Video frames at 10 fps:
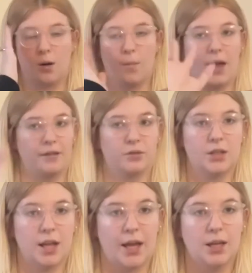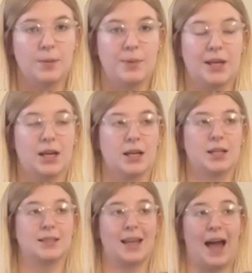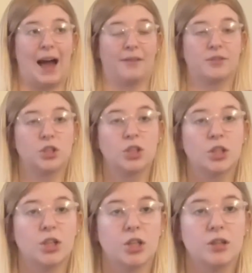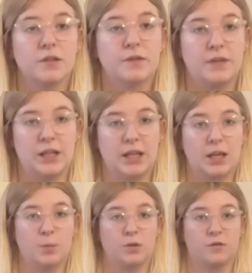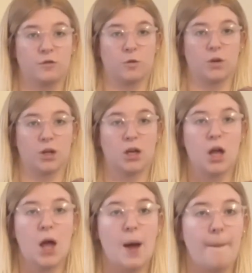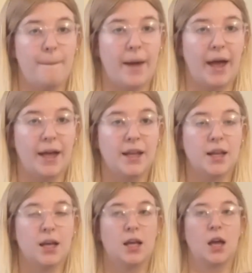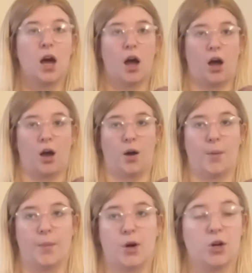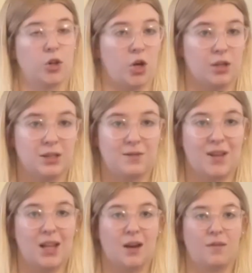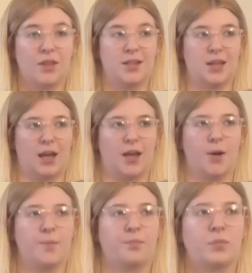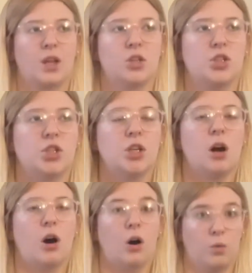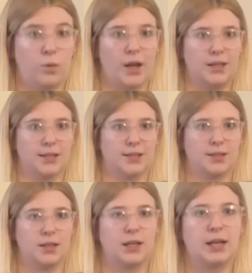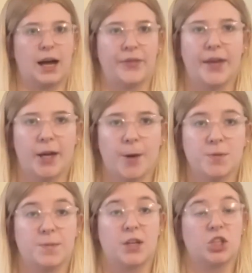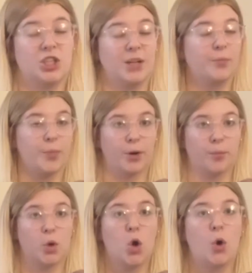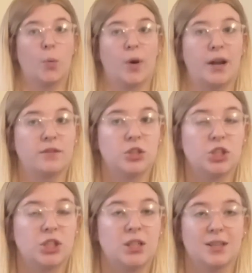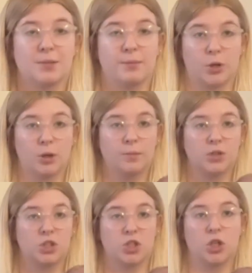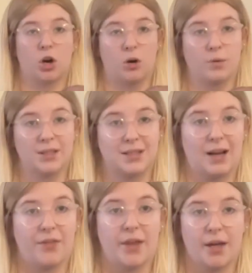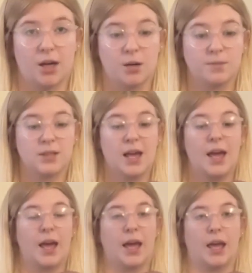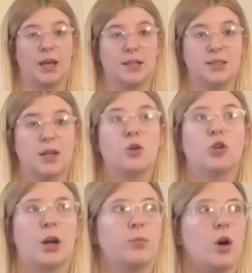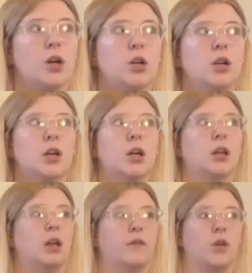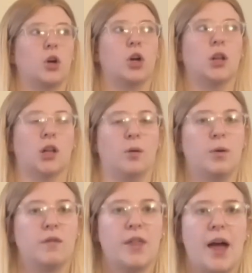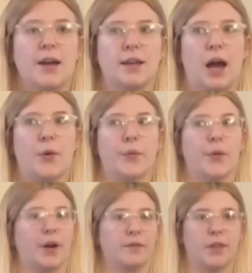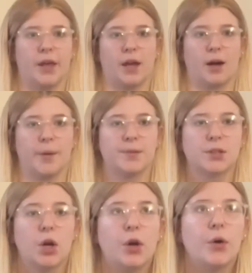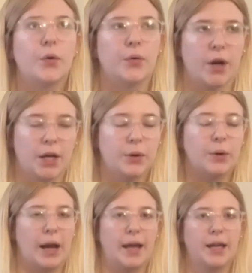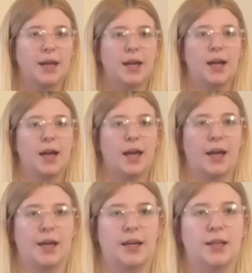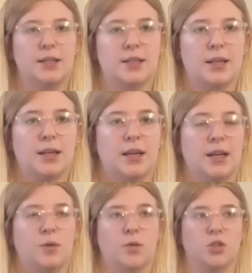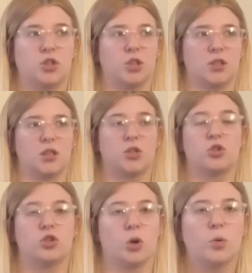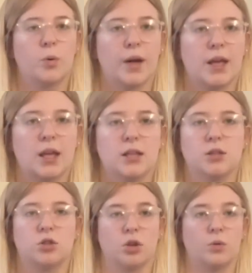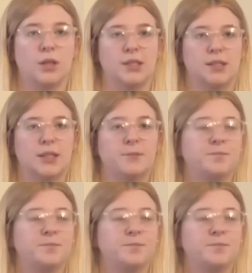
every night, because after her feeding before bed, her longest feeding of the day, she always got the hiccups because she didn't burp. Whenever she doesn't burp, she always got the hiccups. And gripe water, giving her a little bit of that, got rid of the hiccups right away. And it was just so quick and so easy.